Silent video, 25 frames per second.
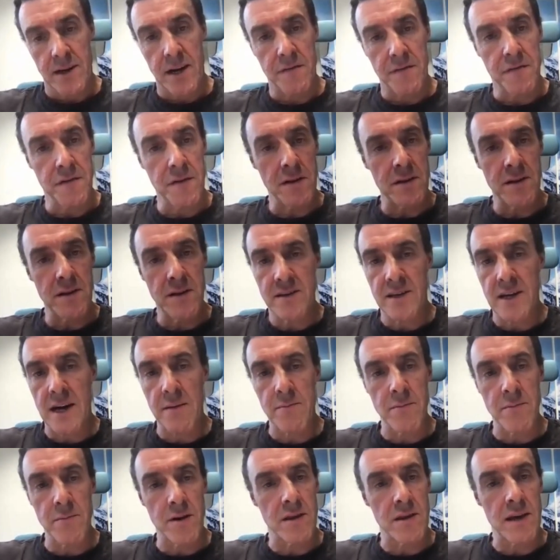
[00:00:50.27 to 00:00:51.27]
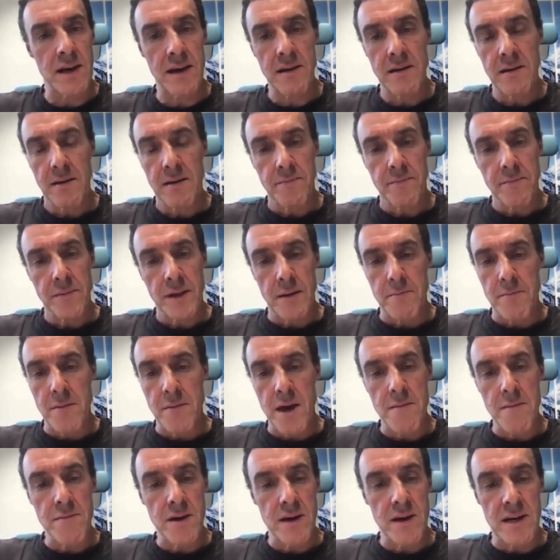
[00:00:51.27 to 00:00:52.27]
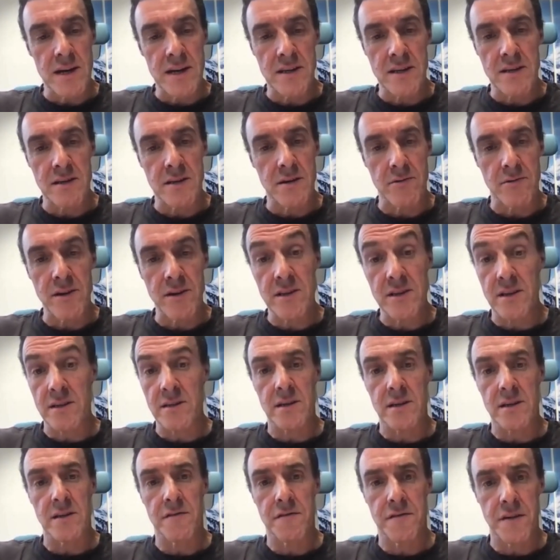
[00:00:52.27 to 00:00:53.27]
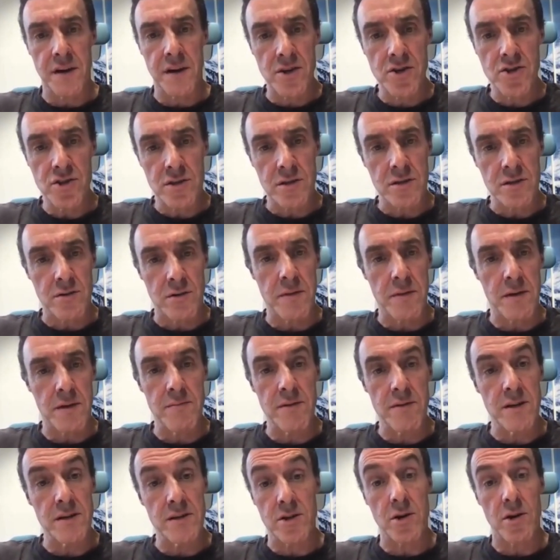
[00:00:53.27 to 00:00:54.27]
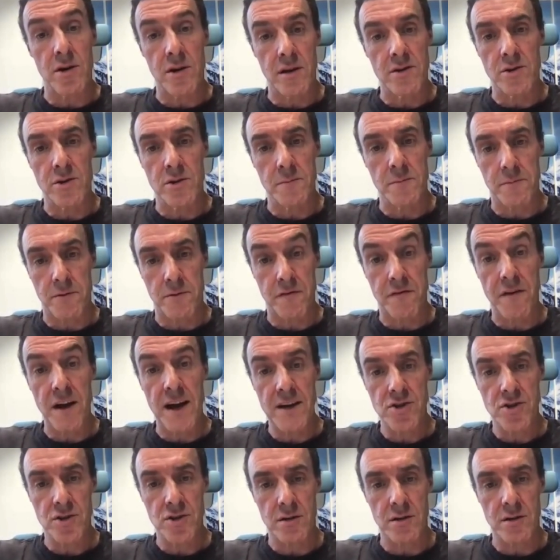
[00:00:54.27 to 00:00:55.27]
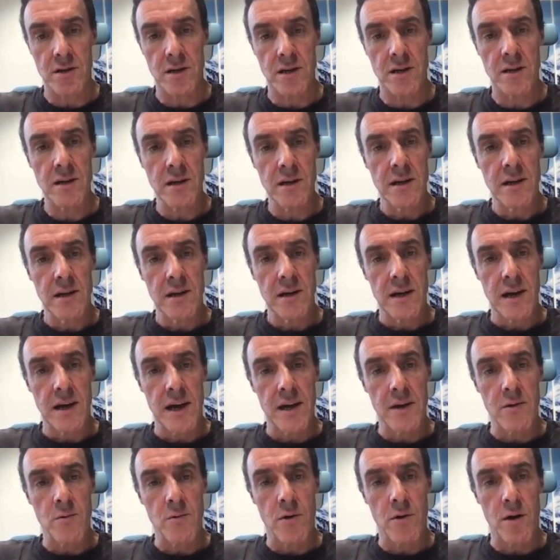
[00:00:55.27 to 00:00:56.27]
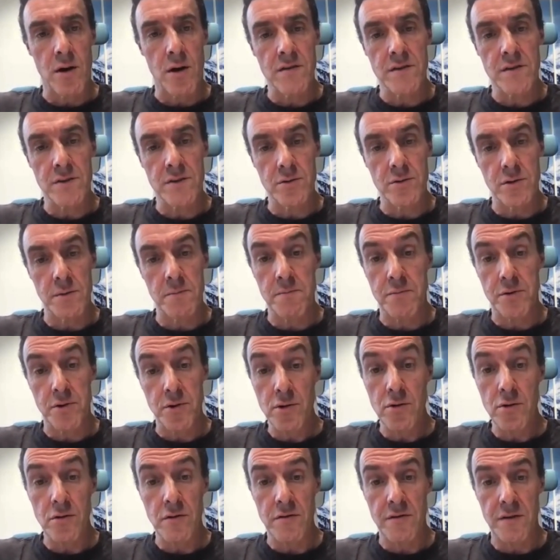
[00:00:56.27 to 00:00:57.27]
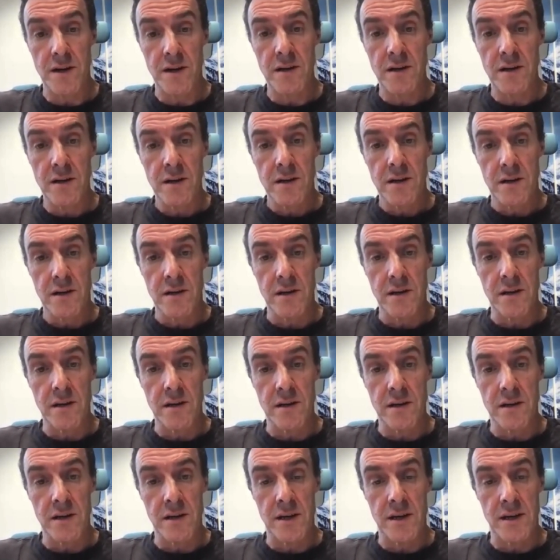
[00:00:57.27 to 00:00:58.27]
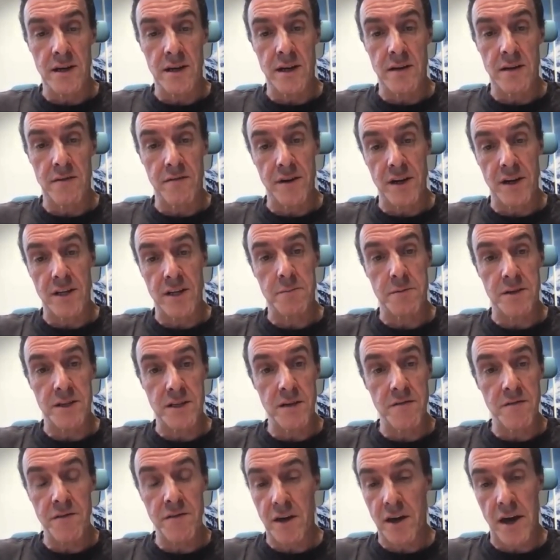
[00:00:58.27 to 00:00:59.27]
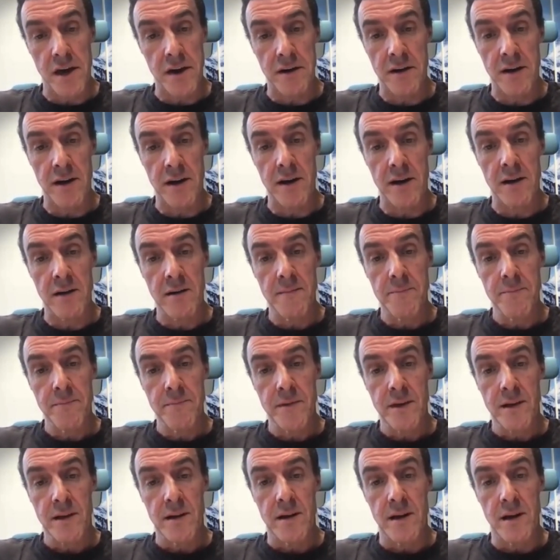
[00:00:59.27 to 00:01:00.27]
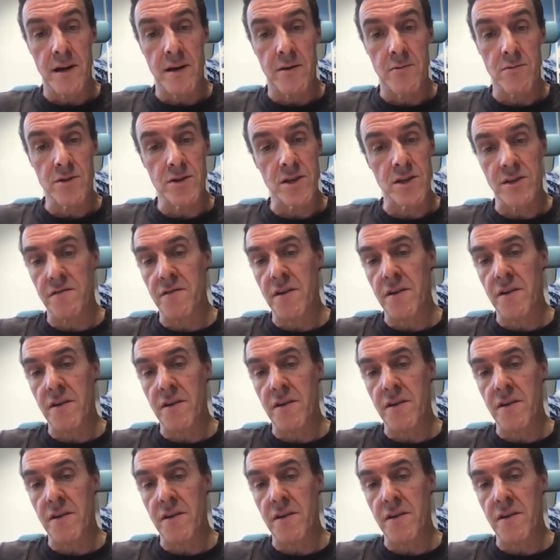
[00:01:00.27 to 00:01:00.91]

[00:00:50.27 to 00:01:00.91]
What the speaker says: I feel that someone that maybe has recently finished or maybe is going into profession and wants to improve in a very specific area, which is